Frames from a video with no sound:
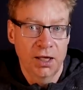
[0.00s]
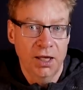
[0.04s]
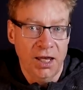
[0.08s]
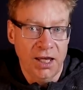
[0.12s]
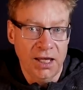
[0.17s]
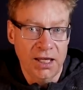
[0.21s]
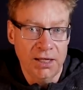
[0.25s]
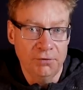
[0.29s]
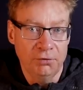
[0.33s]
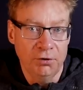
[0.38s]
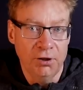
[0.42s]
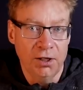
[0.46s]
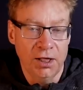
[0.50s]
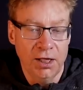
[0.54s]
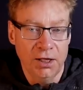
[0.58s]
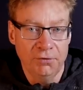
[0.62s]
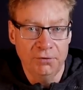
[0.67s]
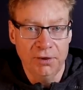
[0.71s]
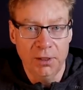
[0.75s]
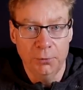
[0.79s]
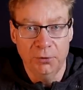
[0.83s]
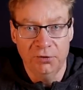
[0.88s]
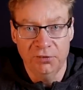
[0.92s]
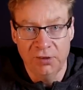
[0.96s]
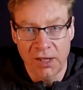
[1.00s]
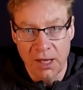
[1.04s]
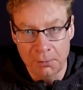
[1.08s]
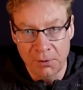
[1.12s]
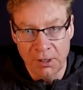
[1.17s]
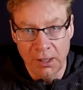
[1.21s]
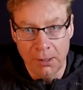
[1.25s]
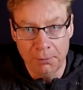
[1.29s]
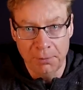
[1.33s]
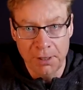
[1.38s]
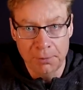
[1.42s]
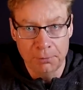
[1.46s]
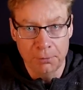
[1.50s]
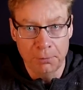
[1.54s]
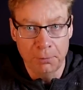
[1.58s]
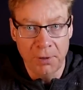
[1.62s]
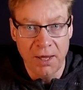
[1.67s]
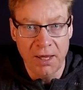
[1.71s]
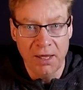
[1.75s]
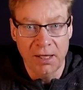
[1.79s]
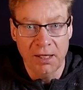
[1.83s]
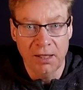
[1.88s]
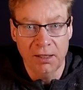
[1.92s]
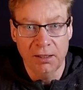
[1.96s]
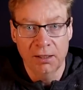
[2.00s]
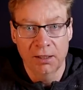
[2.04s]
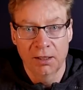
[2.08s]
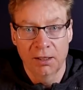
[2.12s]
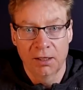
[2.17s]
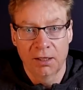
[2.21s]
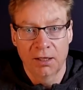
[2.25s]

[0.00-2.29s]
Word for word: Even if there were 10 million people paying,